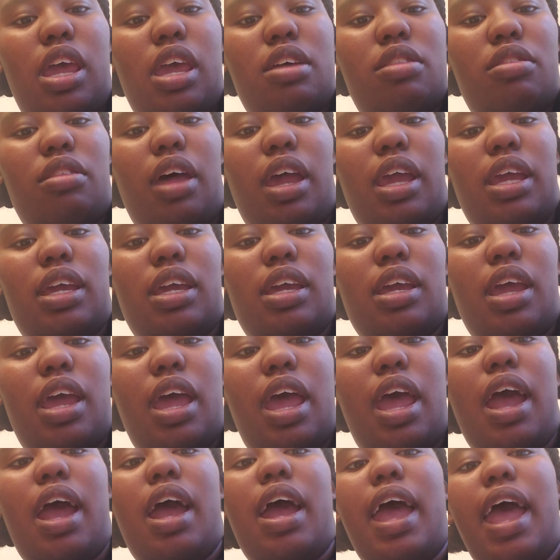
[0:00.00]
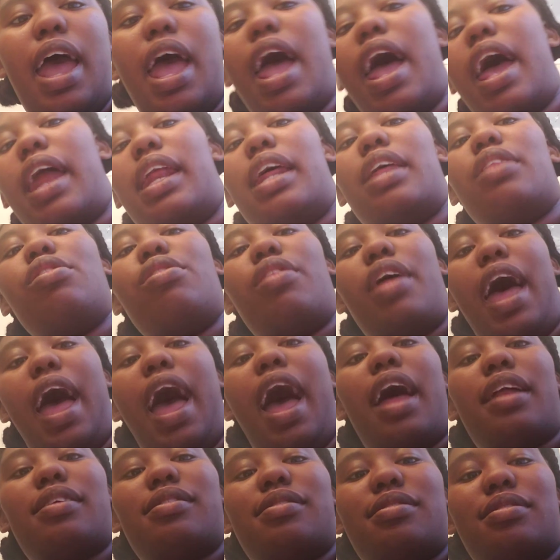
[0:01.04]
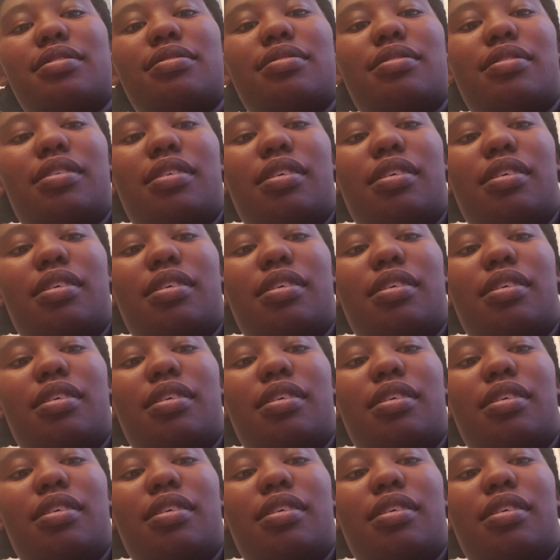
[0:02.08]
and like edit that.